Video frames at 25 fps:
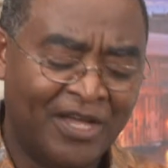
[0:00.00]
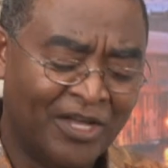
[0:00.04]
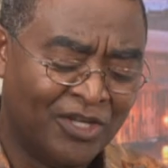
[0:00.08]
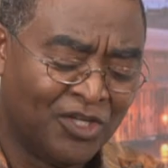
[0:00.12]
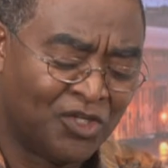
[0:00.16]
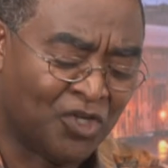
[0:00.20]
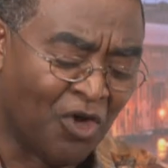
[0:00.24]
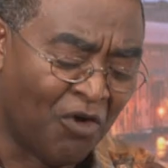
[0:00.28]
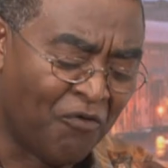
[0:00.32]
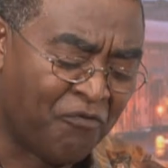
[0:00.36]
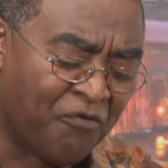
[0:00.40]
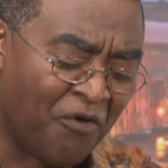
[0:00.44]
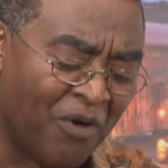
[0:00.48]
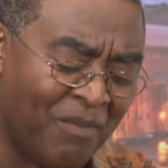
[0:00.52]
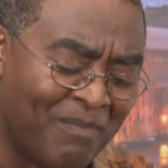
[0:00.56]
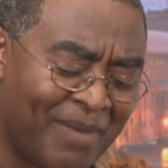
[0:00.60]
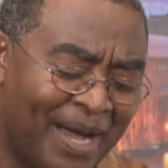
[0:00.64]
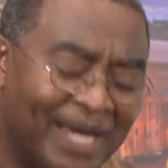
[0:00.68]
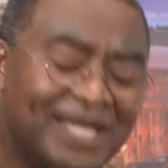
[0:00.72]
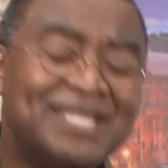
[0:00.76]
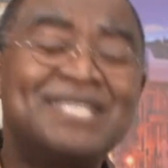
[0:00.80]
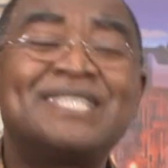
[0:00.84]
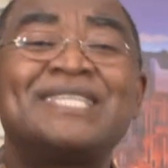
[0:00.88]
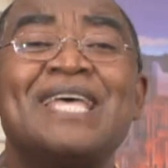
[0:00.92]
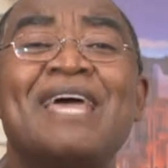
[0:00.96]
So for
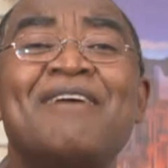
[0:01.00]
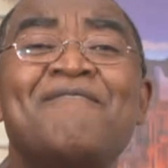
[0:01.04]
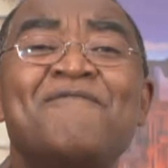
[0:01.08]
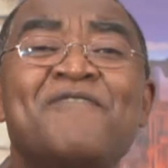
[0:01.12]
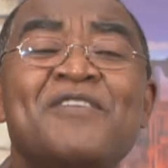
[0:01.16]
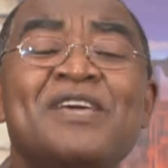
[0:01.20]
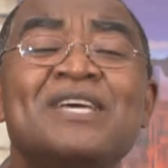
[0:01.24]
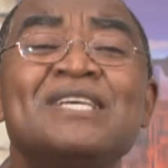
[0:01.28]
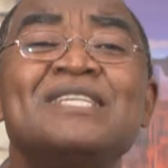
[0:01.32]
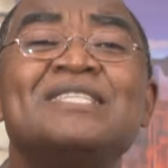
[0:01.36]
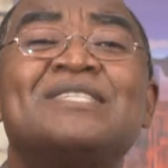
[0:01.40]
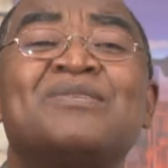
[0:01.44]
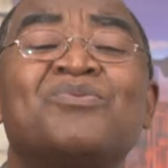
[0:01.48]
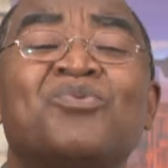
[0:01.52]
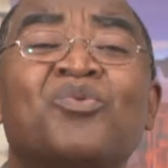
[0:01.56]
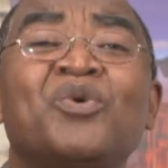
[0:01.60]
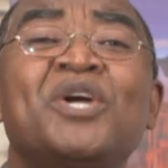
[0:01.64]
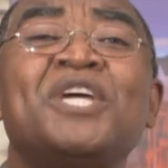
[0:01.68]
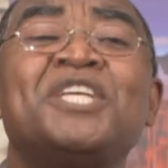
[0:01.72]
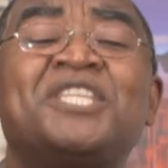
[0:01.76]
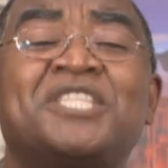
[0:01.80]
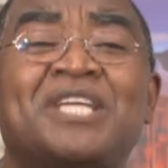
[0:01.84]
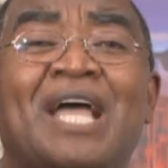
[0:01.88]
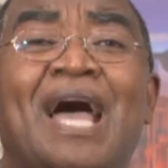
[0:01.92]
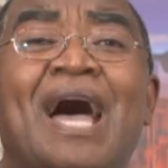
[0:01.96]
my savings,
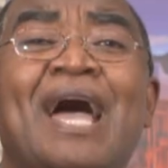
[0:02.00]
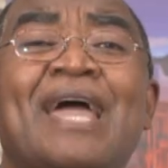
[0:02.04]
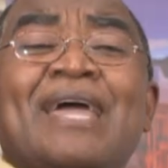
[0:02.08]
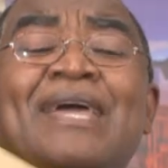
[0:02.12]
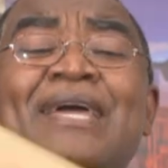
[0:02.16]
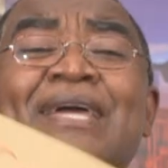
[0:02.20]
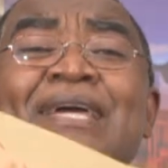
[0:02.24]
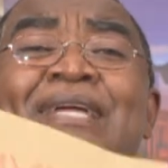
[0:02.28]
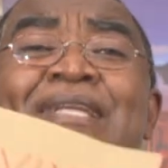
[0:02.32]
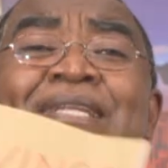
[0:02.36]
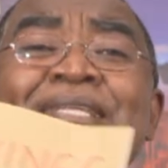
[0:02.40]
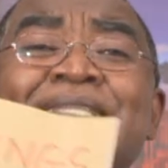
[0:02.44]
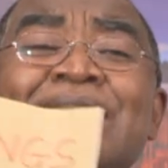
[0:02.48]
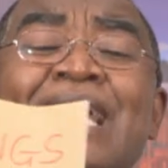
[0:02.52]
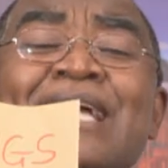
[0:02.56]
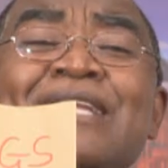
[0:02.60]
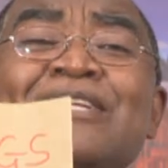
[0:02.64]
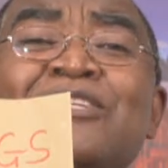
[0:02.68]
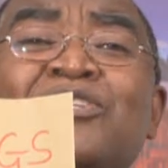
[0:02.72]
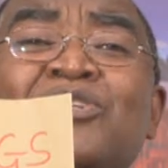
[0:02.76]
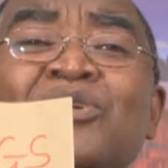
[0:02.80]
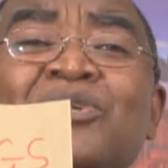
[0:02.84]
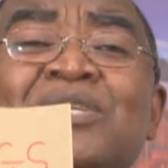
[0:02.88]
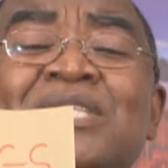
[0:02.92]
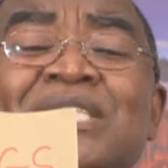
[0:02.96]
which I
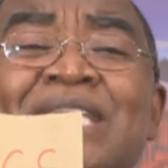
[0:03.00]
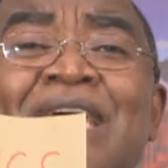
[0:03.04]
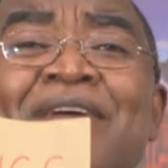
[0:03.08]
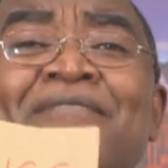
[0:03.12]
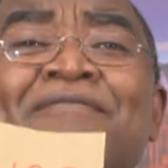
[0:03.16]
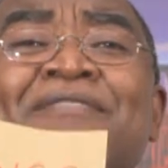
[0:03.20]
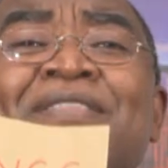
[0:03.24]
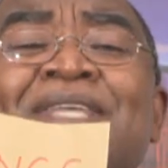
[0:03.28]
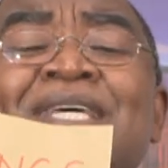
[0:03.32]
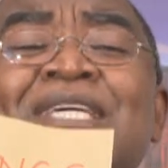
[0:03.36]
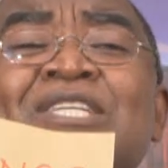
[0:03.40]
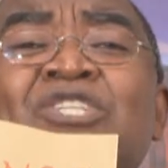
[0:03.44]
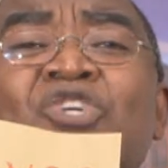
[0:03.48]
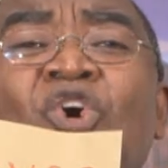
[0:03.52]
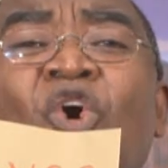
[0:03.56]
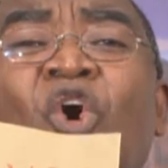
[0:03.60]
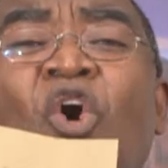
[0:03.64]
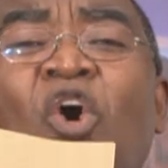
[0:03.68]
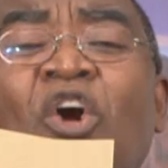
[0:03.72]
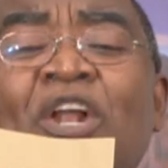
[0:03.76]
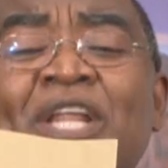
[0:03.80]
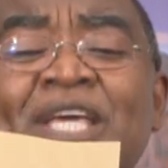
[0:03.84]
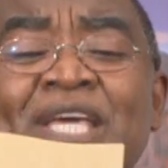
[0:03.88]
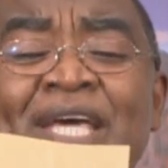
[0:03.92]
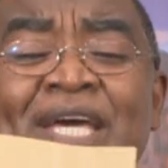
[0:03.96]
intend to save this
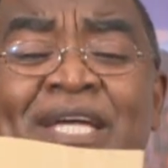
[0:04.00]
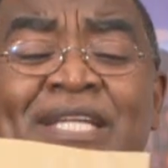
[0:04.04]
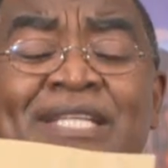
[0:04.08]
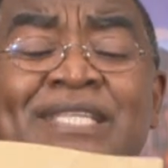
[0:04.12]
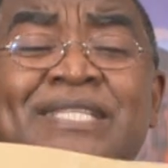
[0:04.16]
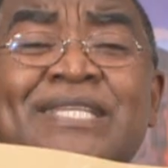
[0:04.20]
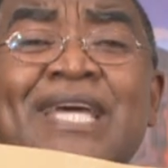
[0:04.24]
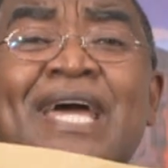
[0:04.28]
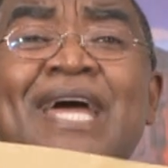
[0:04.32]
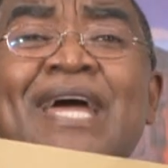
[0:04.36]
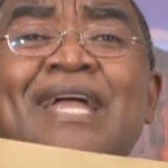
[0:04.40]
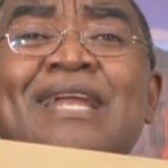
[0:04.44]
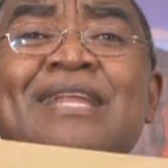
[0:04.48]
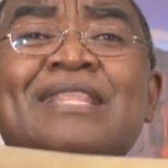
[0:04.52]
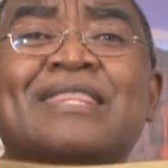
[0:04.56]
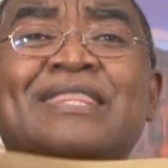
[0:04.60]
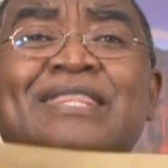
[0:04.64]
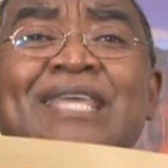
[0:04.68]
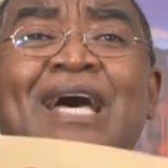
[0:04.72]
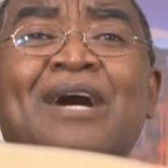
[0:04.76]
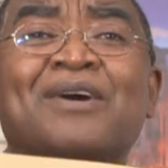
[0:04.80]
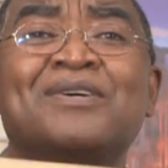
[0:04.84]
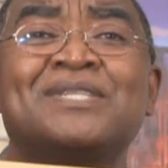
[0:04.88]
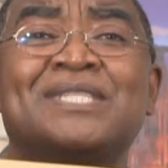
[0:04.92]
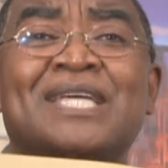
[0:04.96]
whole year,
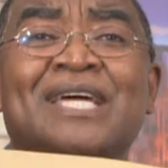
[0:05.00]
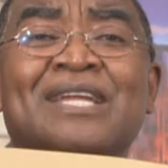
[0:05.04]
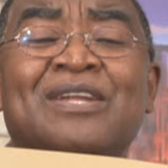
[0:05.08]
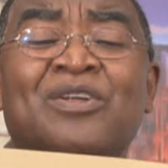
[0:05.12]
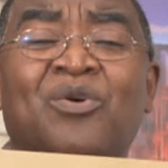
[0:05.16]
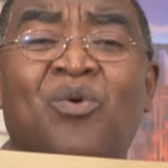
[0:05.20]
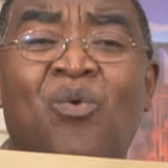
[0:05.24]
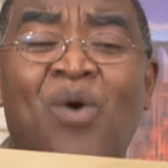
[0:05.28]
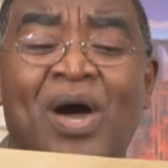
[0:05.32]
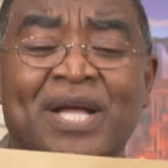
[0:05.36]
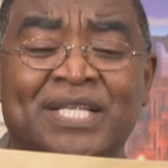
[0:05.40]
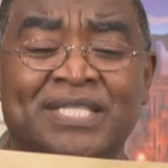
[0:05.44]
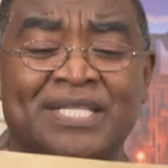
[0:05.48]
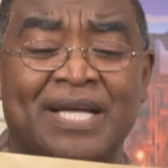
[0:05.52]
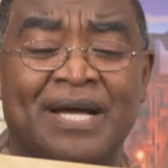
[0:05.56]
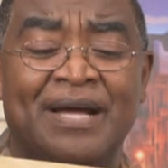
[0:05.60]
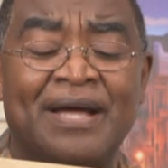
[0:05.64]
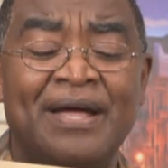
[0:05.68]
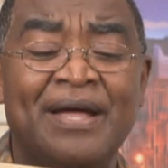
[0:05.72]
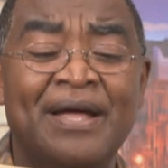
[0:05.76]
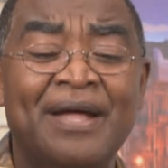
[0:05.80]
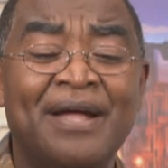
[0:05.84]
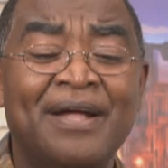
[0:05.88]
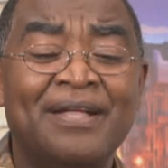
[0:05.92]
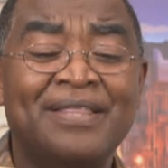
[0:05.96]
10,000 kwacha,
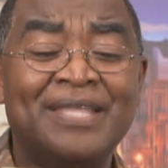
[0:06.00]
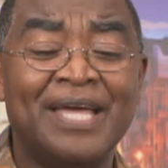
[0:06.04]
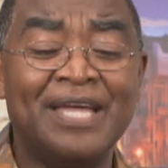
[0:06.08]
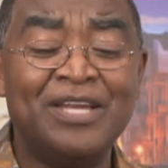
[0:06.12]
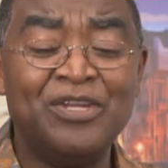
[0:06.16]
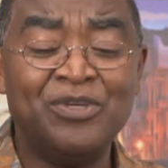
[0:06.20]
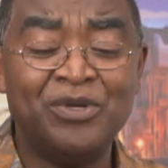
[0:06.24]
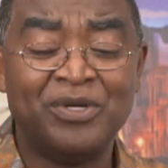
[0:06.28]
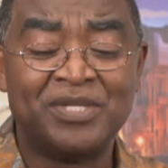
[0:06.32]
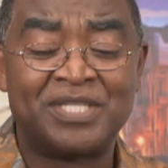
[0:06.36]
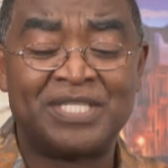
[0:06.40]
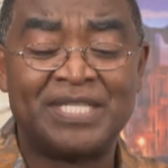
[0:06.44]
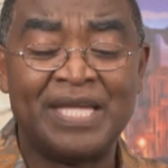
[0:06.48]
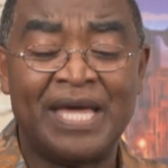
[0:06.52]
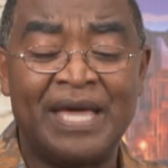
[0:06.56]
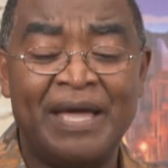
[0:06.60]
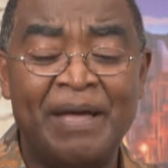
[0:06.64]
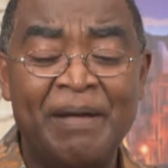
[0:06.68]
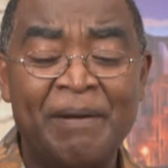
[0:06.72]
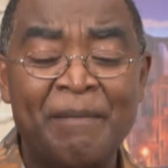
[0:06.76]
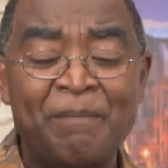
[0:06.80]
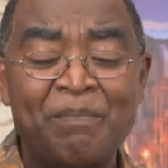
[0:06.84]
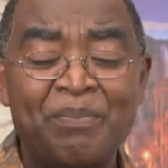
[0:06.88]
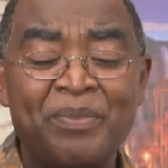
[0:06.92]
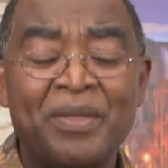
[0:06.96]
then you
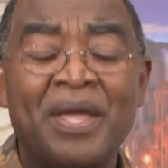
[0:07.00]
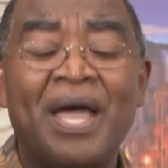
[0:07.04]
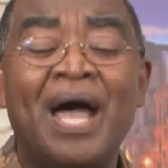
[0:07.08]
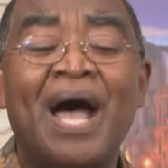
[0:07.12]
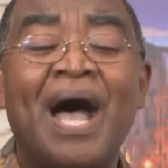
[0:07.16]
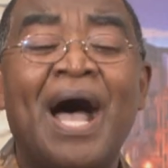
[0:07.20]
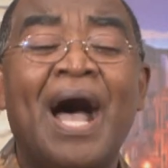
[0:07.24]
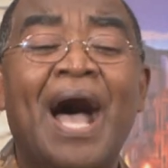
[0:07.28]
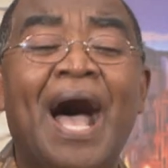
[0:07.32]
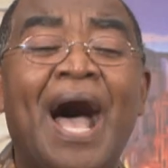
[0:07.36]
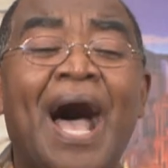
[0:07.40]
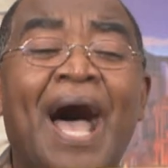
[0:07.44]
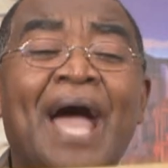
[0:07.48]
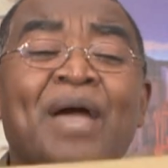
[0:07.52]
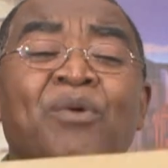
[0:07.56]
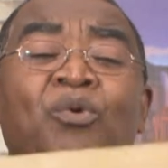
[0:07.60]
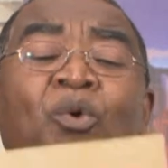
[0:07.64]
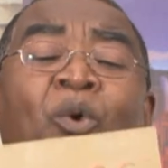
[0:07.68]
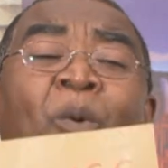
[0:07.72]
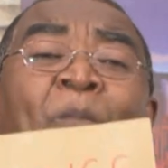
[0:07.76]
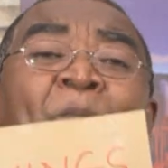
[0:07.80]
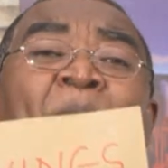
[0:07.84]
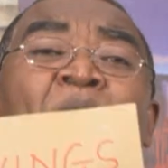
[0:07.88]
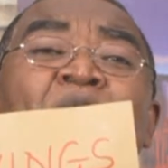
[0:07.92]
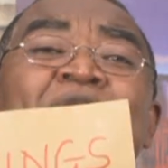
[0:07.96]
say, I
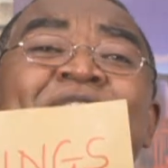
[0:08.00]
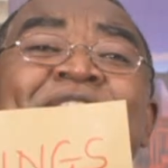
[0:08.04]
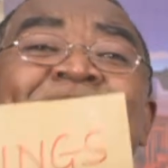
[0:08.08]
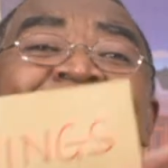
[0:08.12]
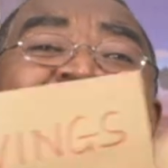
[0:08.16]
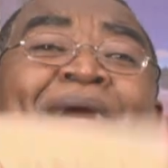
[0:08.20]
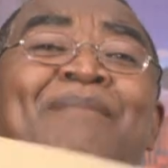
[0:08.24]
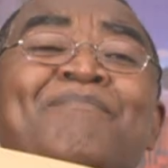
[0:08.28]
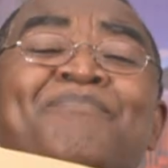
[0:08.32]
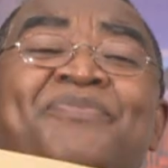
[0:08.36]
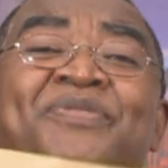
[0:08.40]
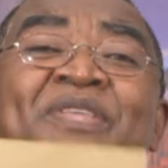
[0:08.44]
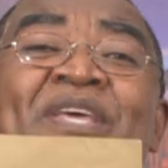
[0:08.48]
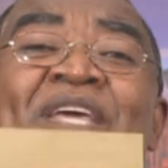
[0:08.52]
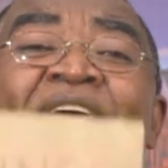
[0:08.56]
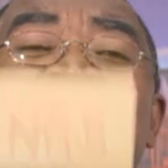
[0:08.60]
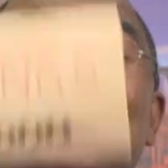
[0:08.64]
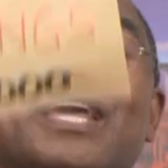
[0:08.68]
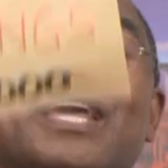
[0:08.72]
will put something